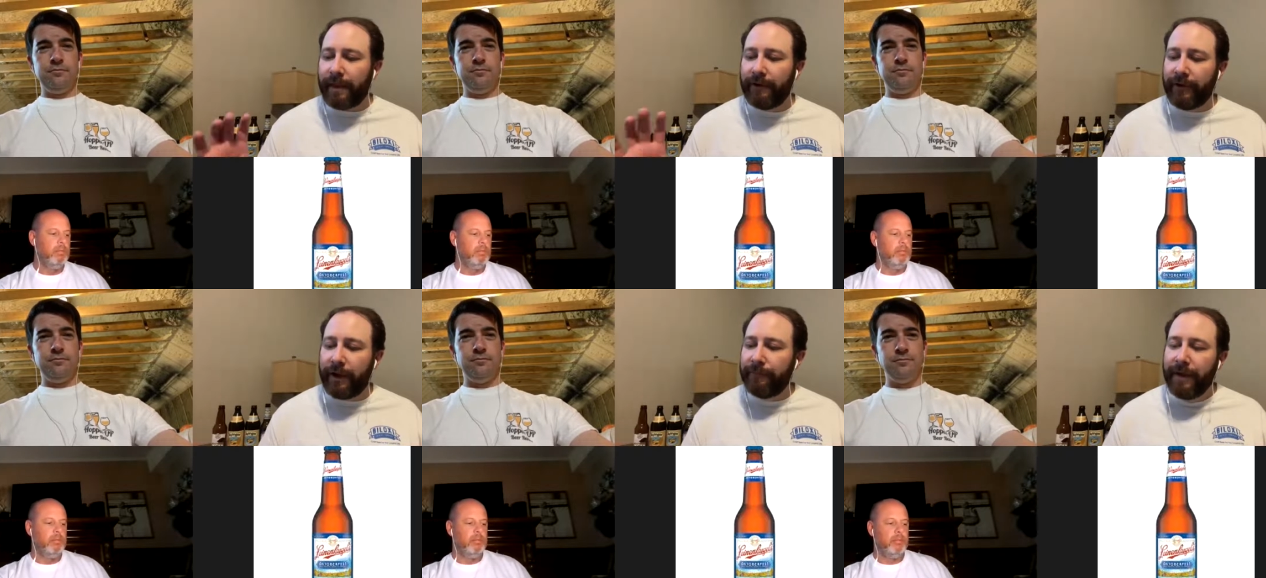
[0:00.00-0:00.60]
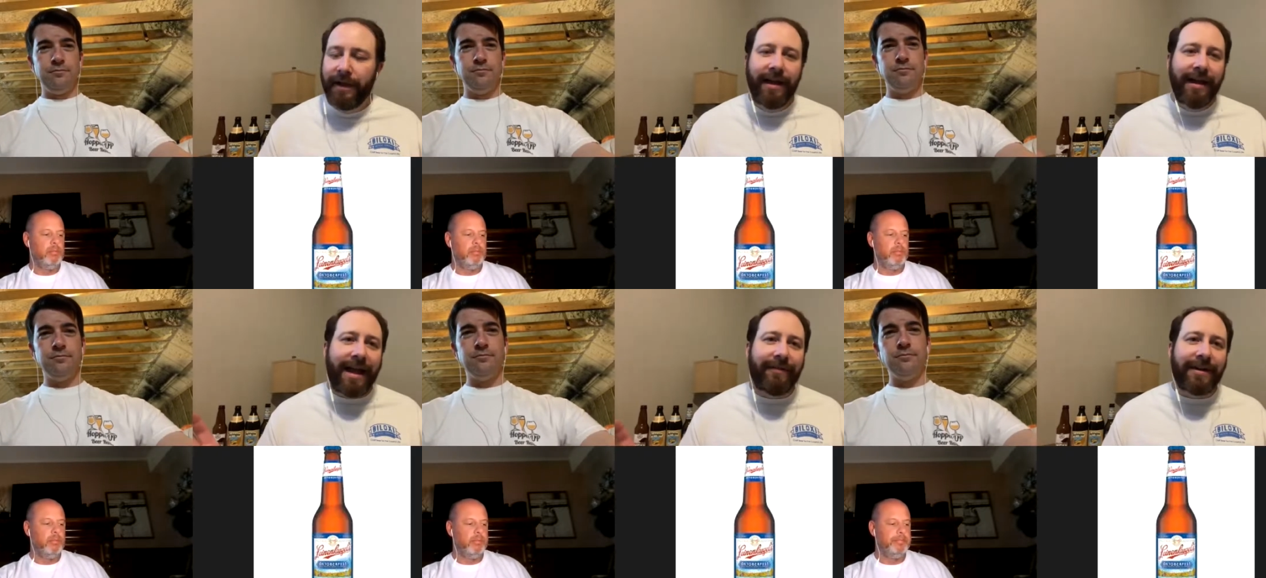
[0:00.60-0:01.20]
Speaker 1: So,
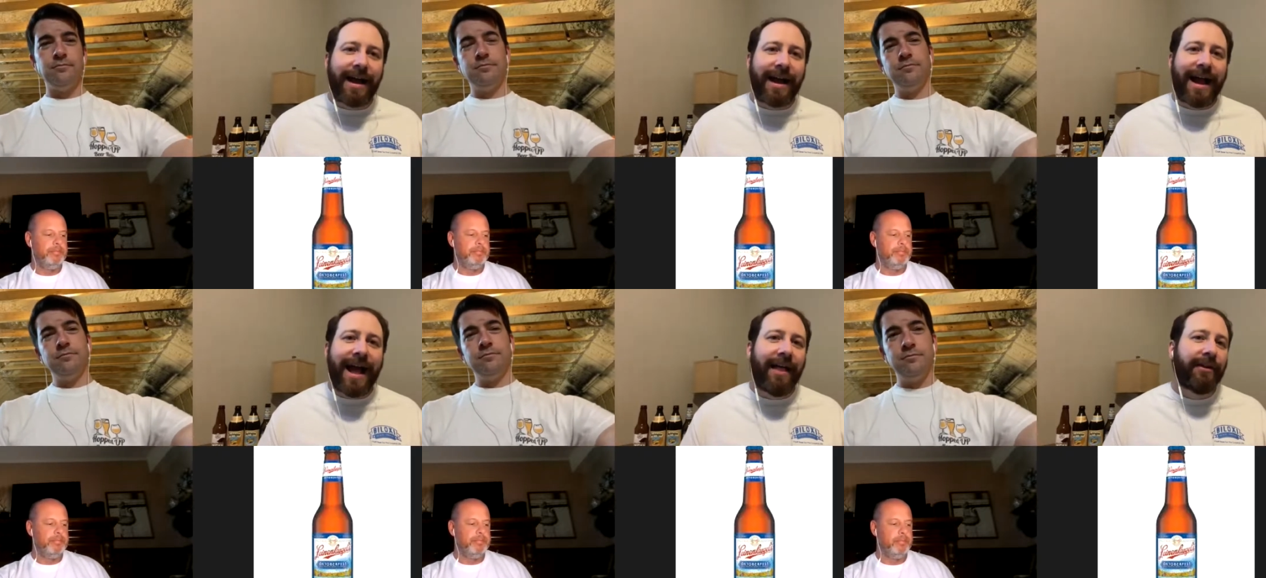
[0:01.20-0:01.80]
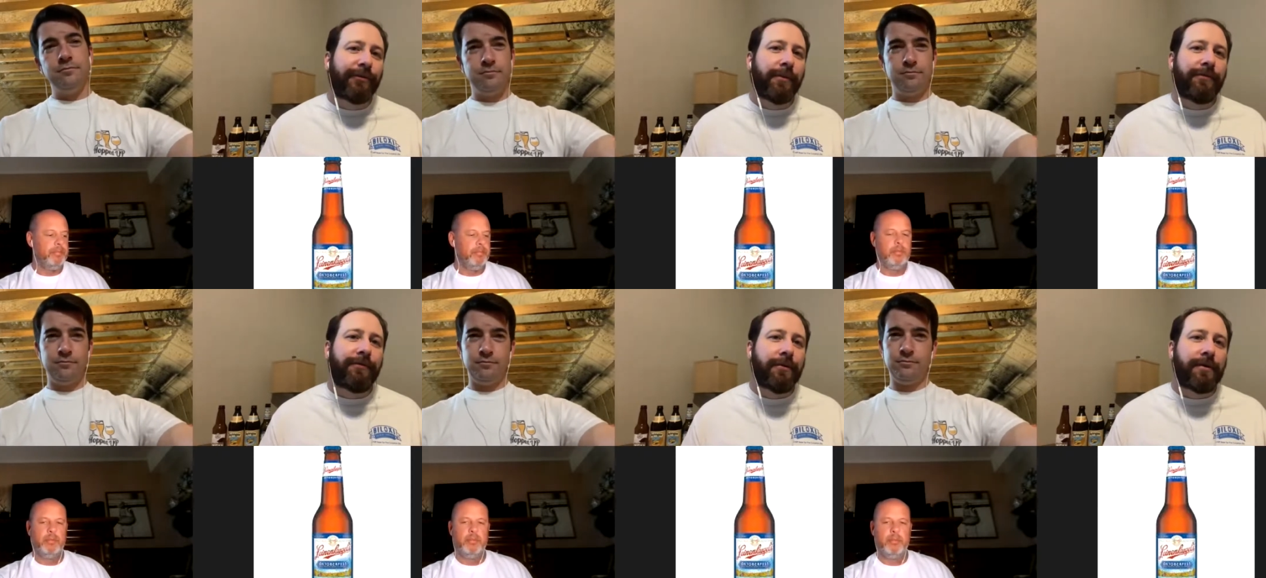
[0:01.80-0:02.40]
having not had this
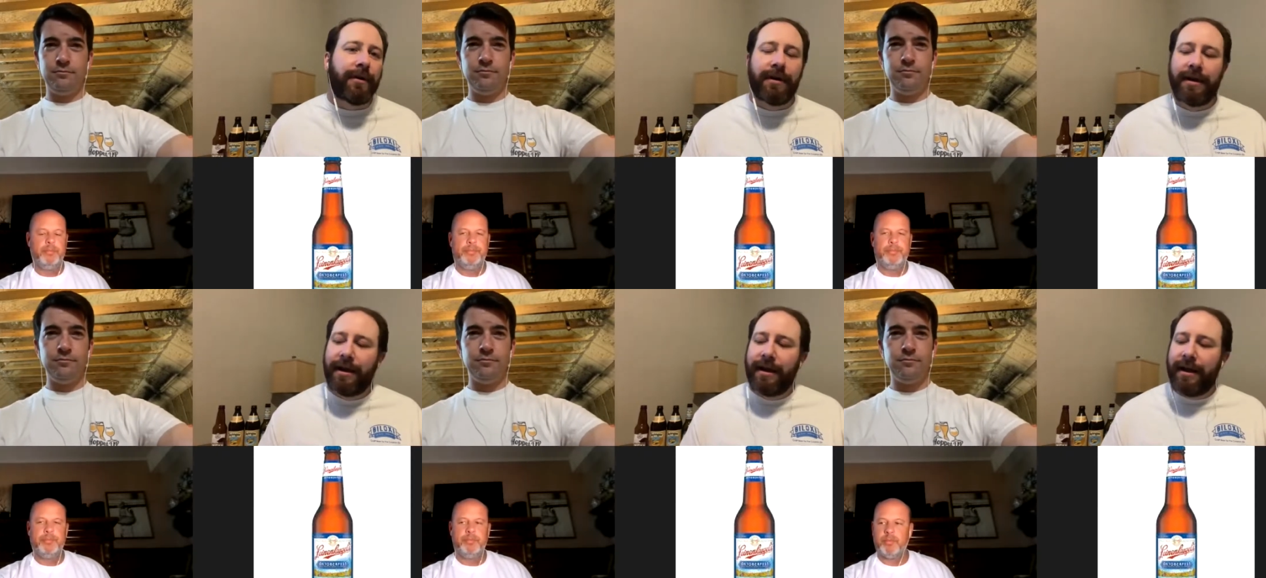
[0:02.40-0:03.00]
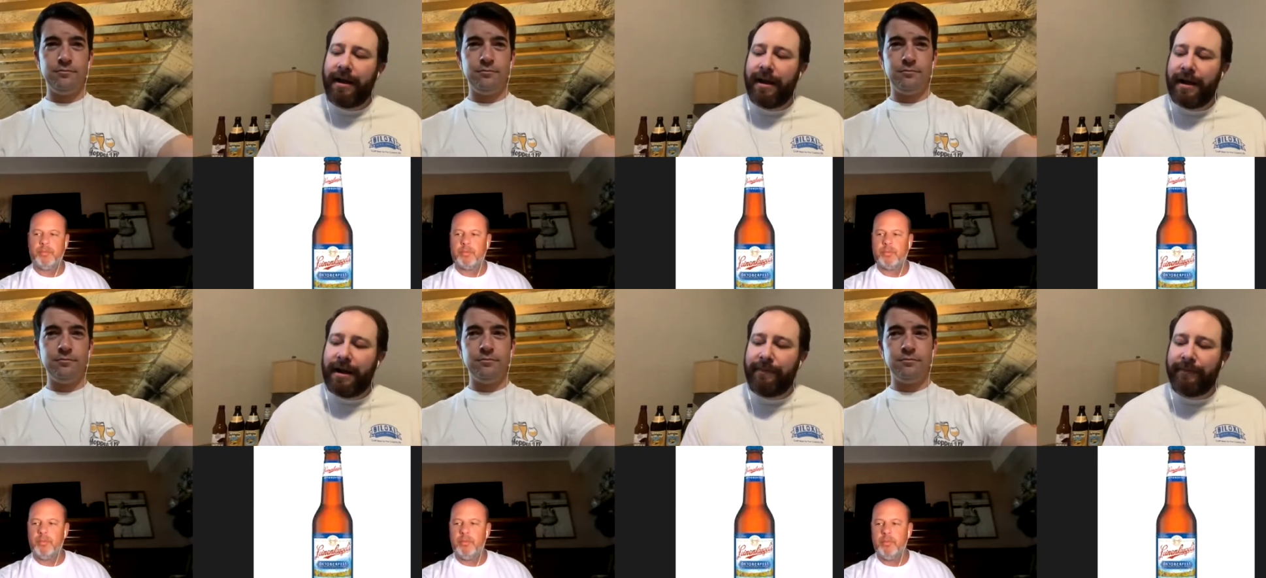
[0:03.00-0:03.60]
before,
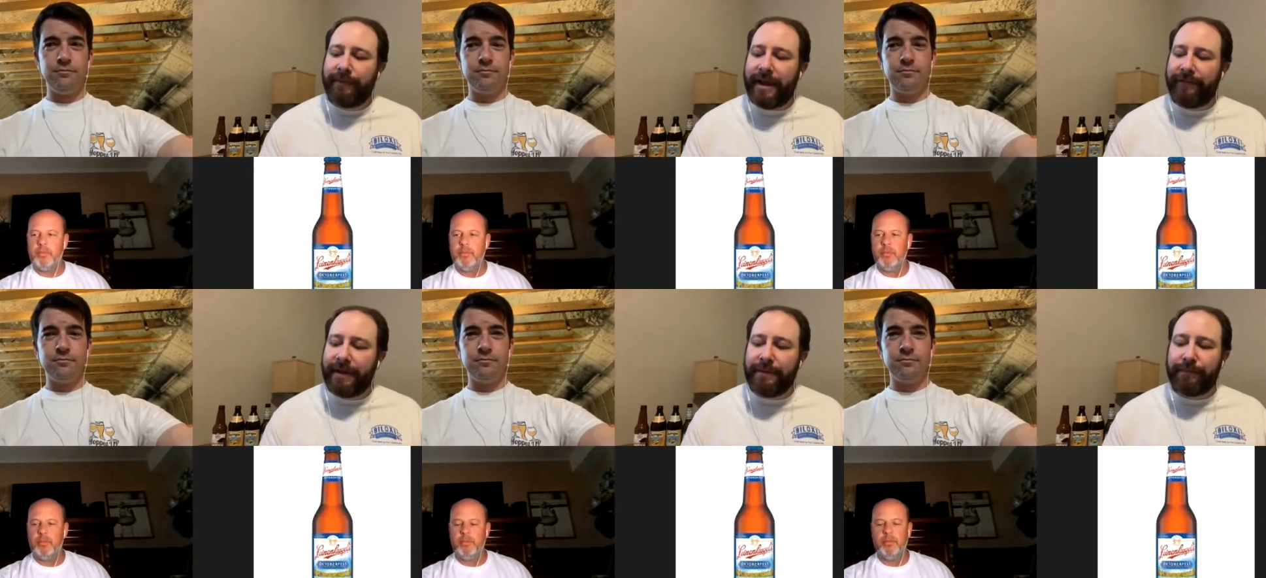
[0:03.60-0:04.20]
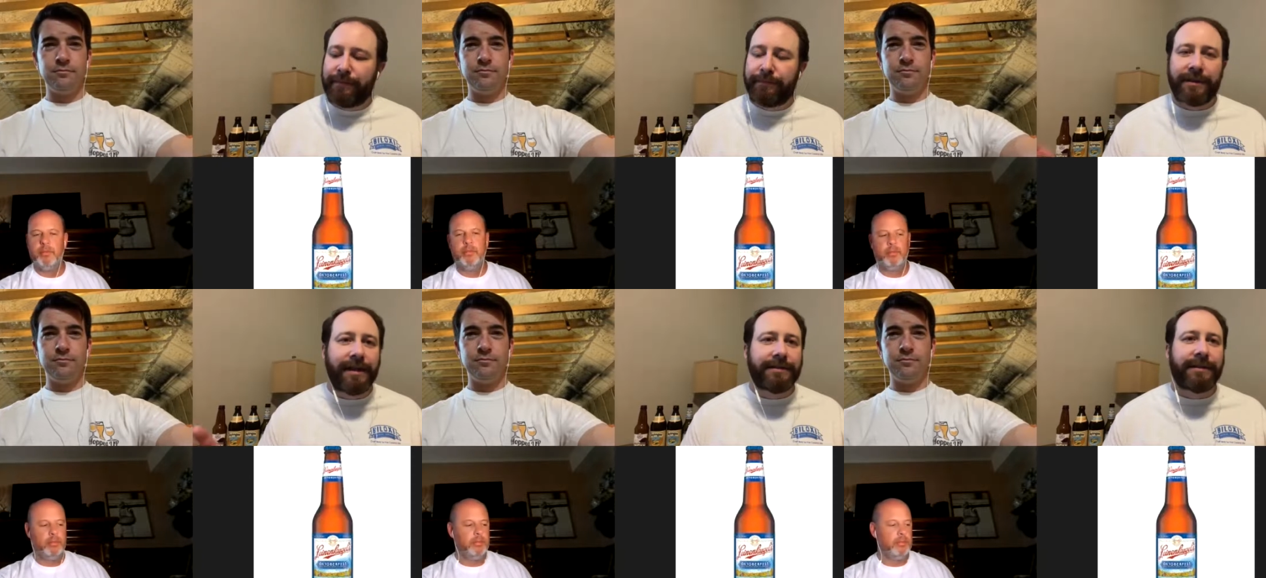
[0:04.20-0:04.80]
um, definitely
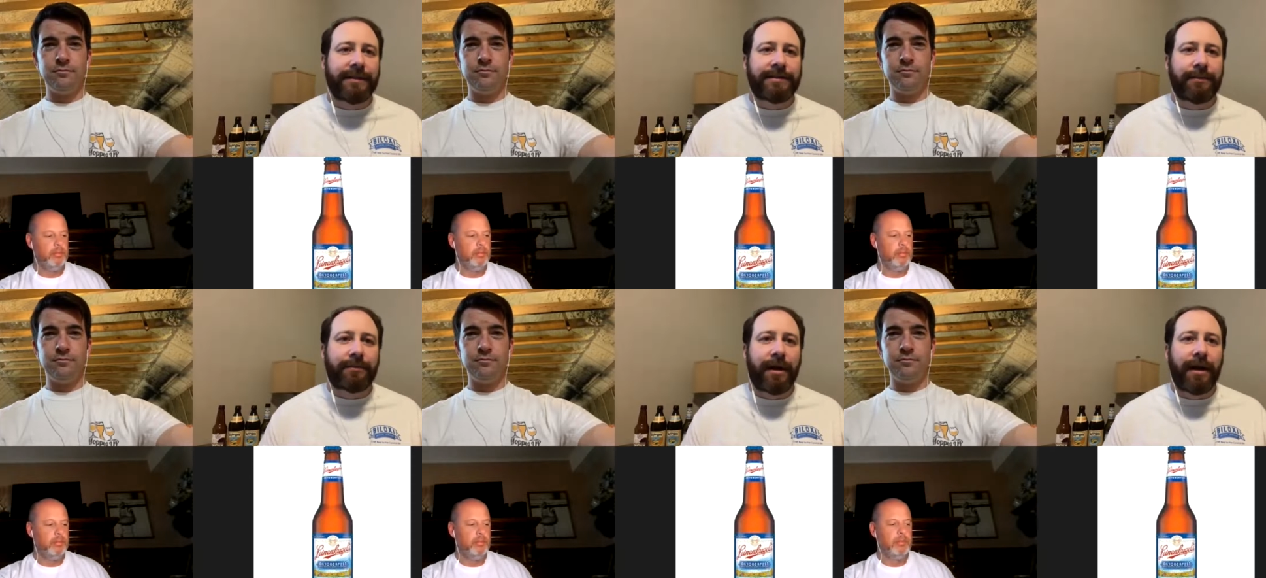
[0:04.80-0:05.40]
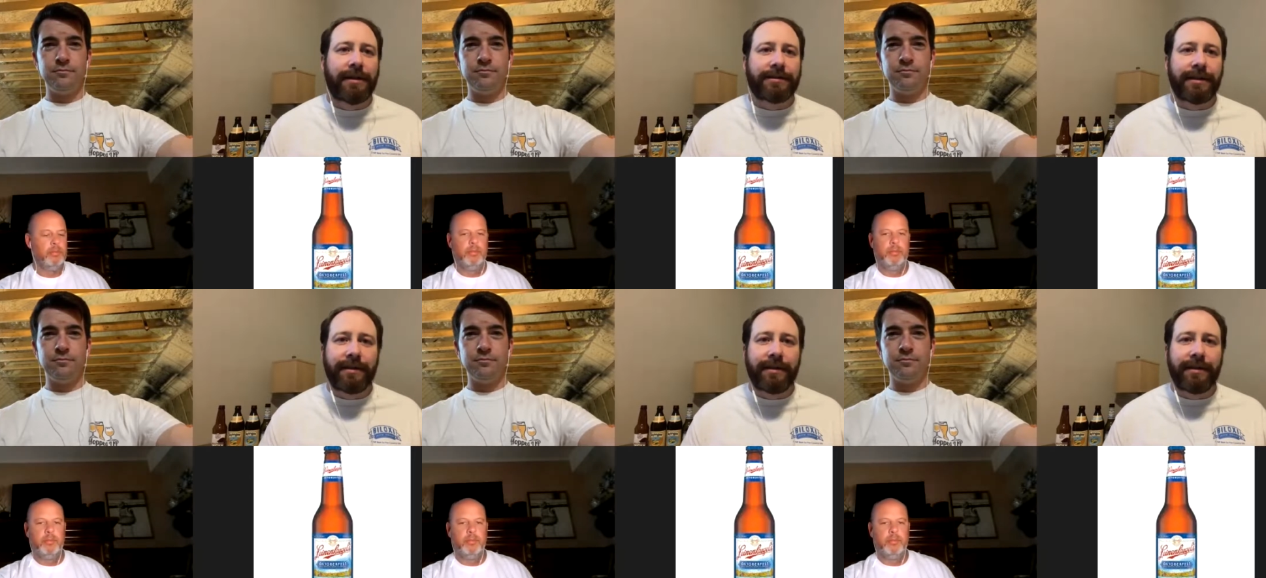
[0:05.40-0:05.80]
pleasantly surprised.